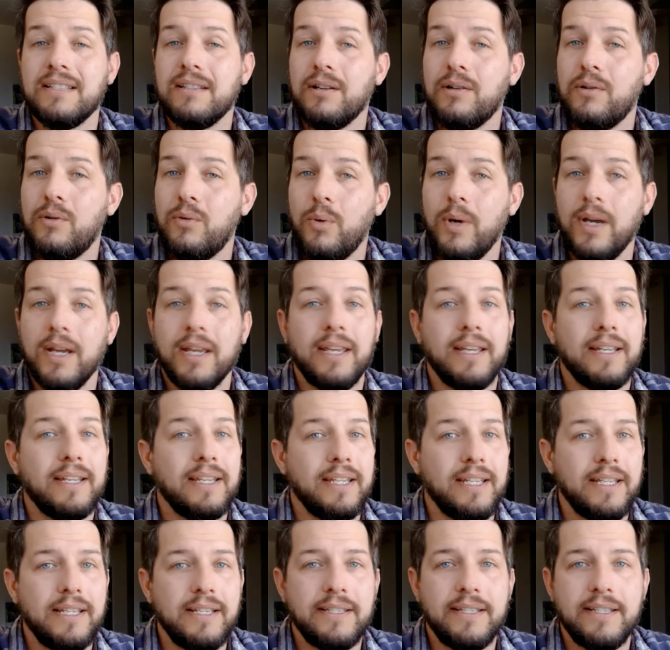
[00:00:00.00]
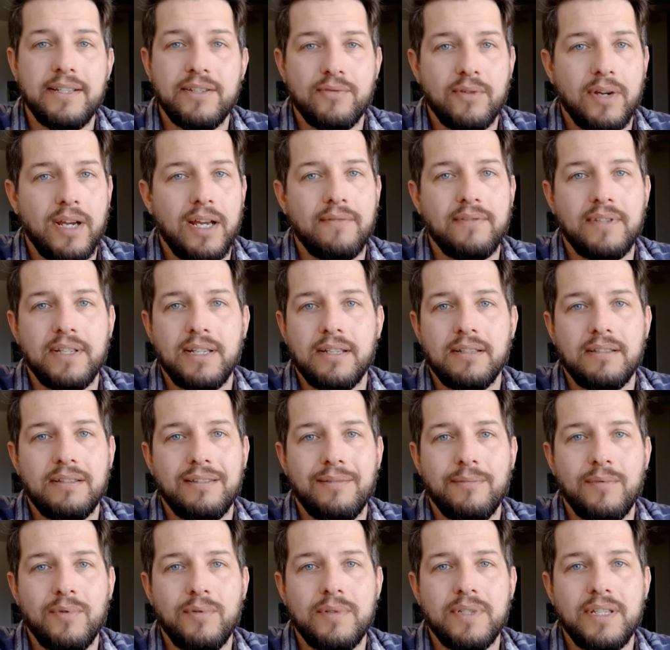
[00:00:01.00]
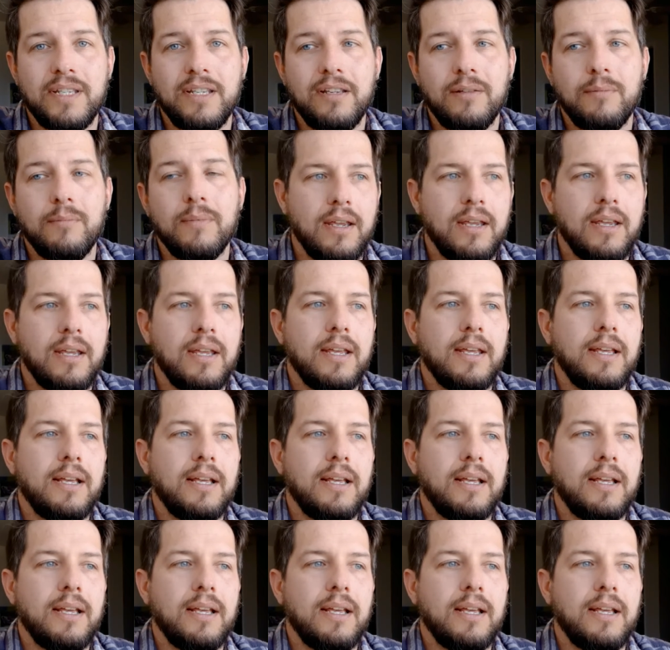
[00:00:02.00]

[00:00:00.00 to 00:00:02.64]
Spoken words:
a quick and easy drive to get to the museum.